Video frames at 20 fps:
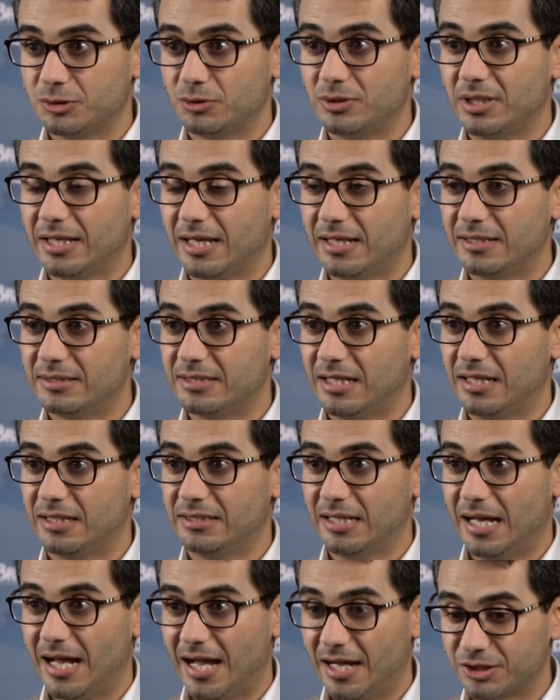so they can
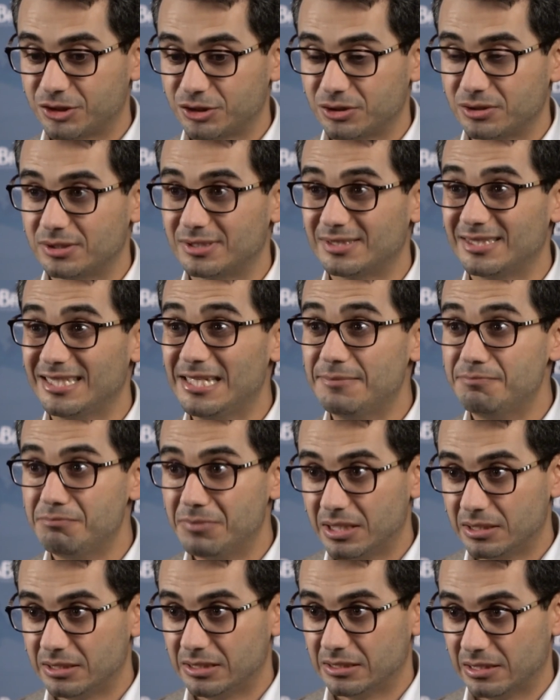take the actions
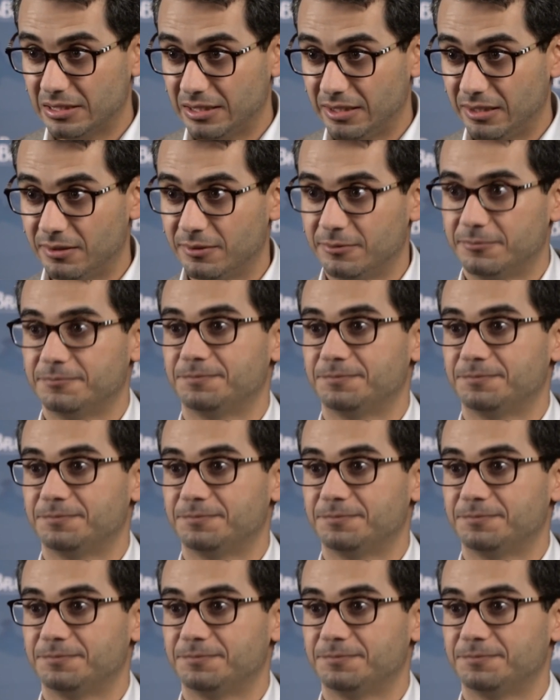immediately.